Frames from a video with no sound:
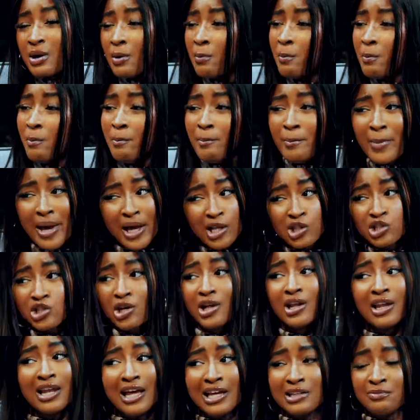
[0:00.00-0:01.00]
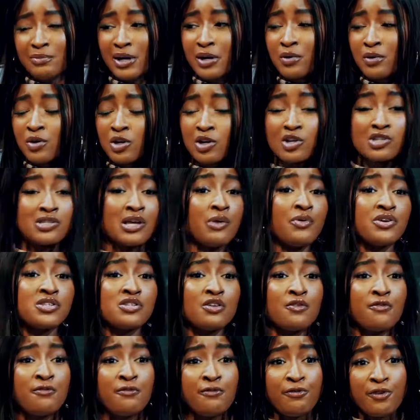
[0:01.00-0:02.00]
a major landmark because that was
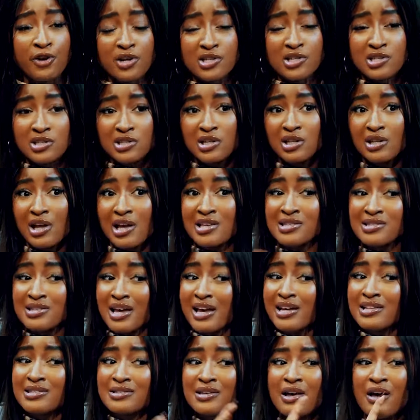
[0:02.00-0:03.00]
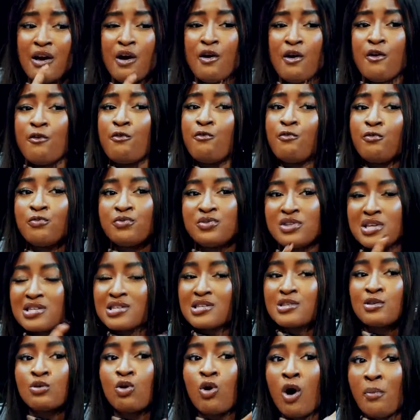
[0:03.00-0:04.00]
the first thing aside this
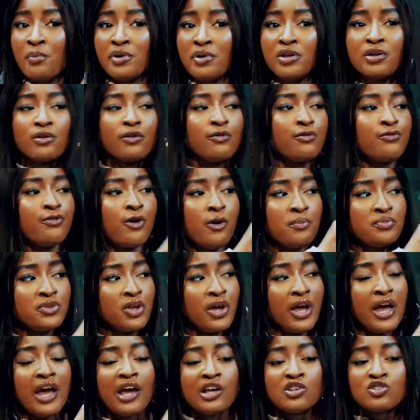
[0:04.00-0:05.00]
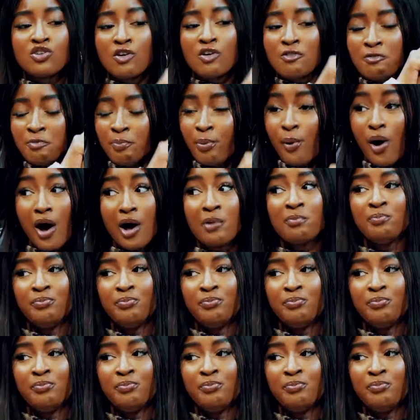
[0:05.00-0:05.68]
is coming from the age of bar